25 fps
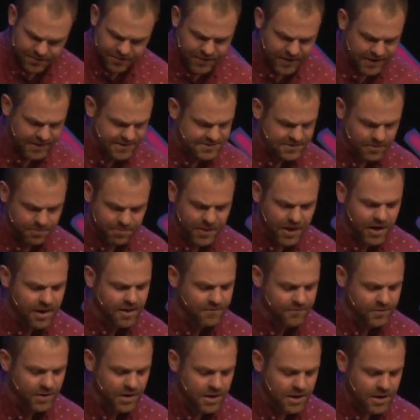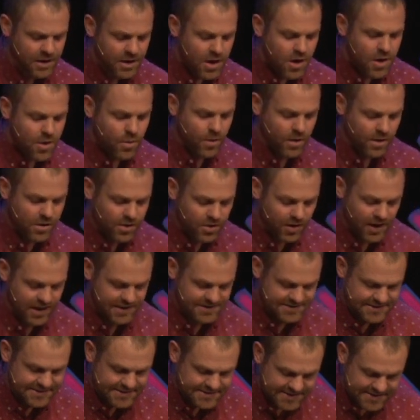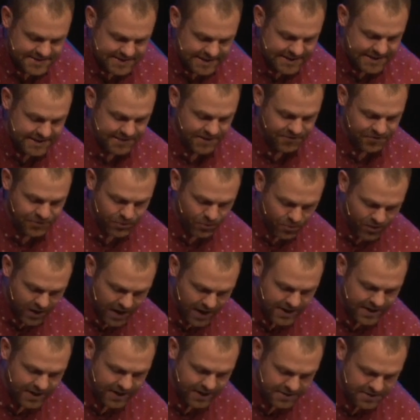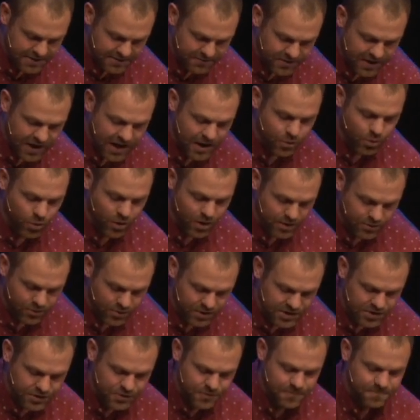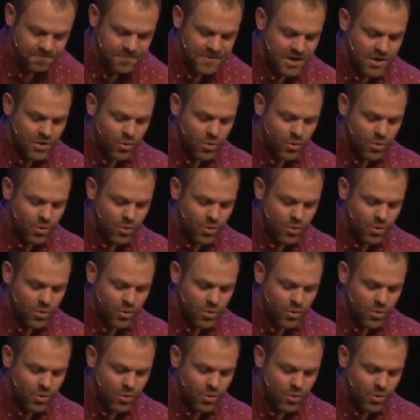things above where Christ is seated at the right hand of God, what do we do?